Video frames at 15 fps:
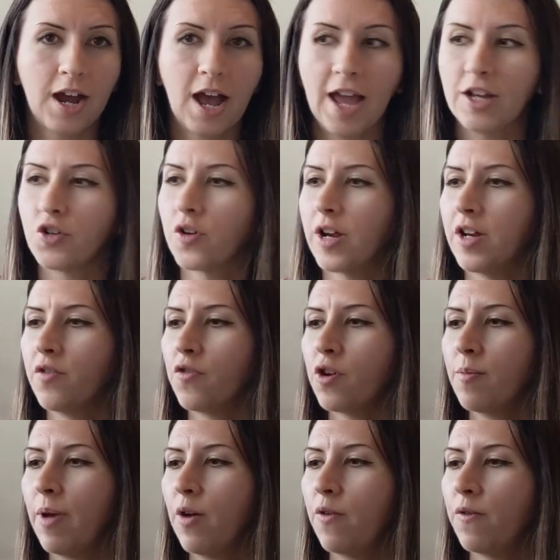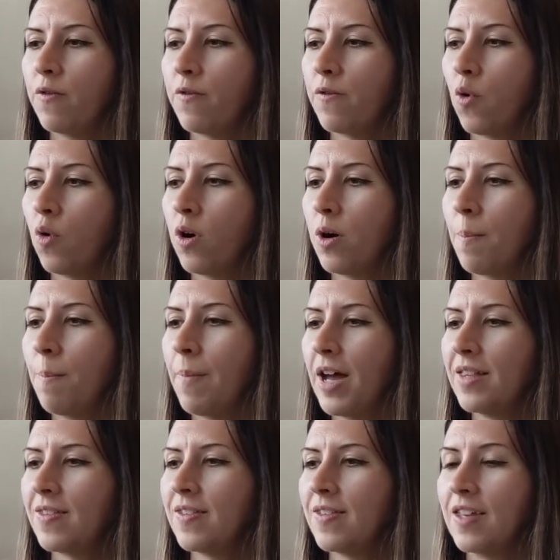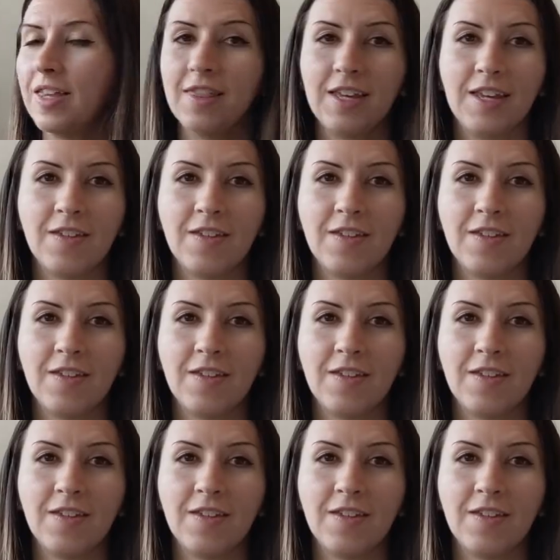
I trained for about four months in